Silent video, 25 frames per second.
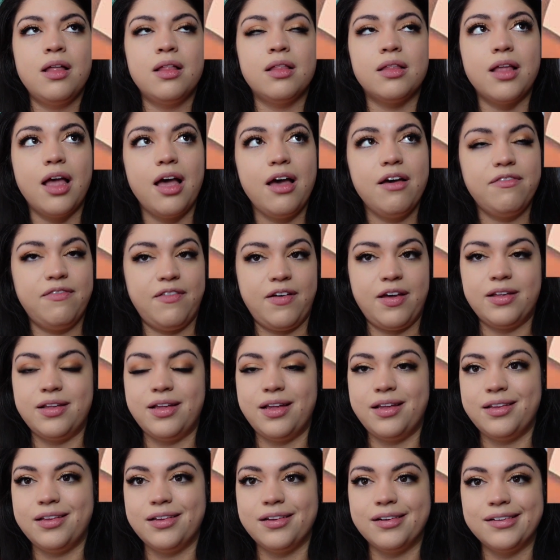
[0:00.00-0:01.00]
love, and
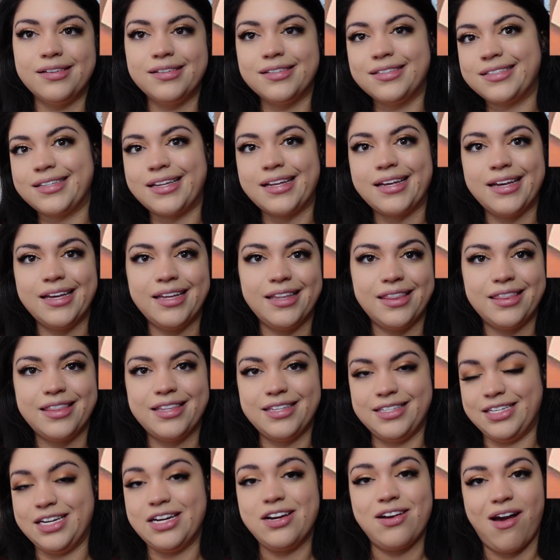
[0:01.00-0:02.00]
then there's like,
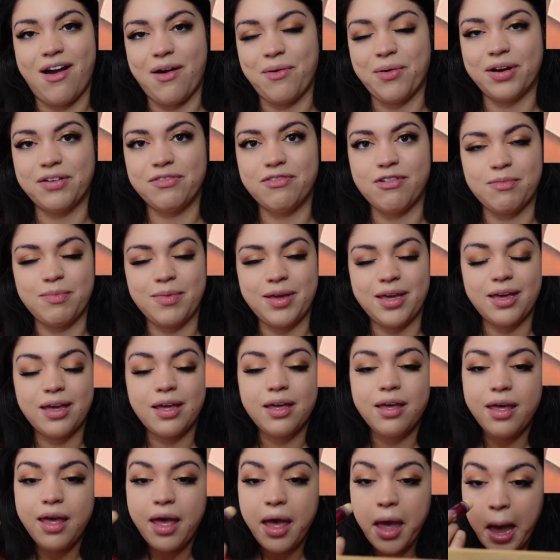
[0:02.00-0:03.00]
this did not work for me.
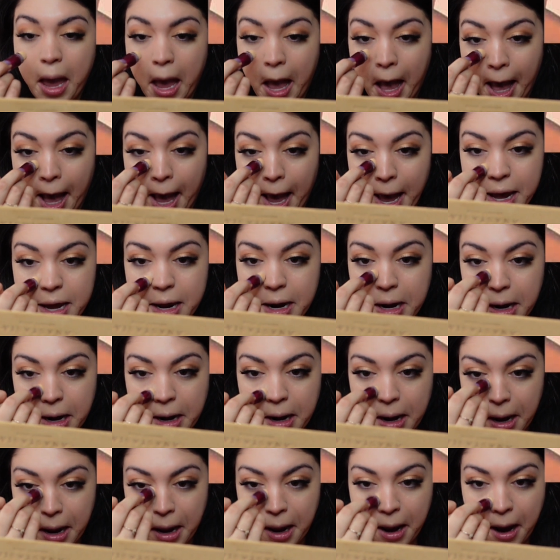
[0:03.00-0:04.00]

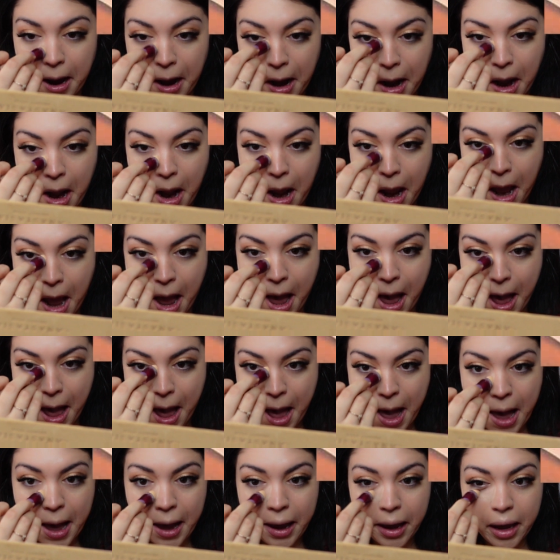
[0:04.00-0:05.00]
And
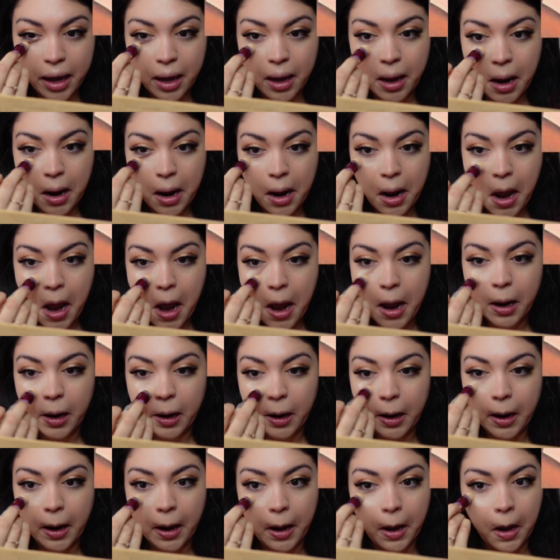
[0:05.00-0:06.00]
I
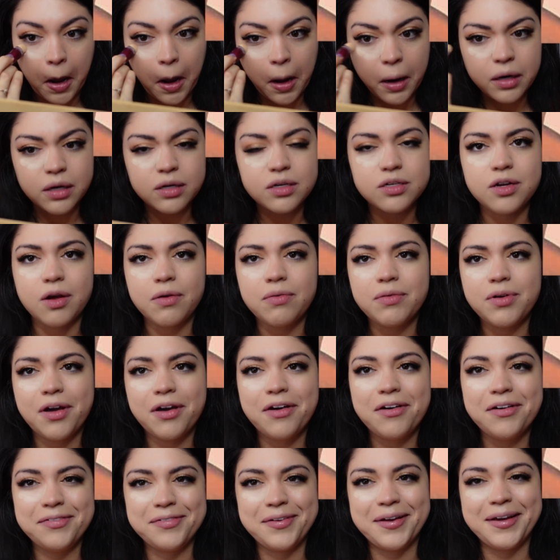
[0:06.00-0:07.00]
don't
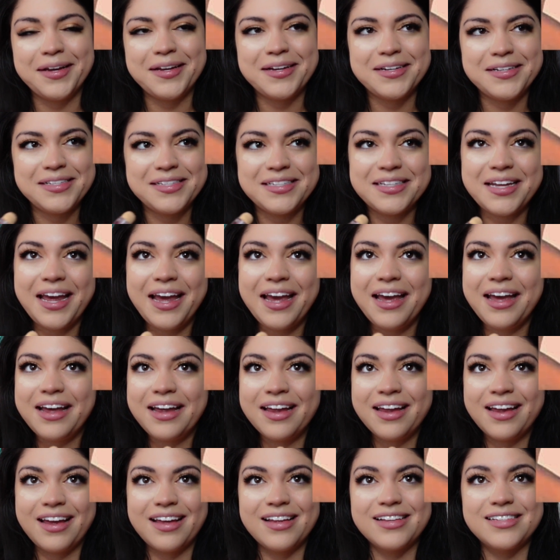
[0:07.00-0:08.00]
know if I could see it
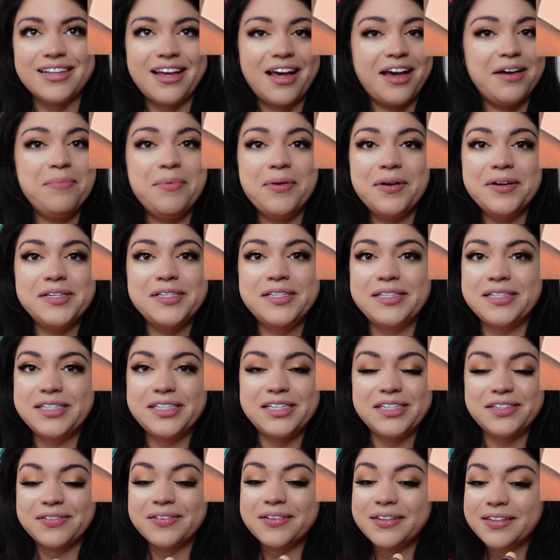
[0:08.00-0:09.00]
because I personally
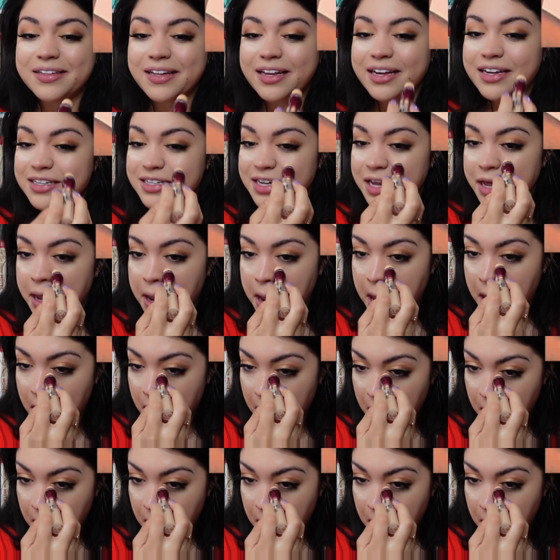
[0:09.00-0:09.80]
just really liked it.